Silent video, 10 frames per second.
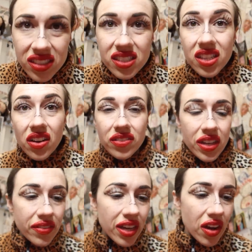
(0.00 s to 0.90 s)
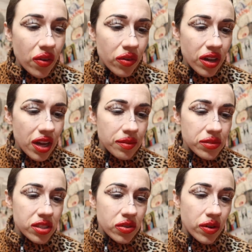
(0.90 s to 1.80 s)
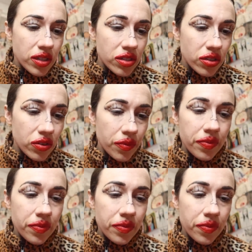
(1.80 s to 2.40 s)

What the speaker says: So here we go. I'm just going to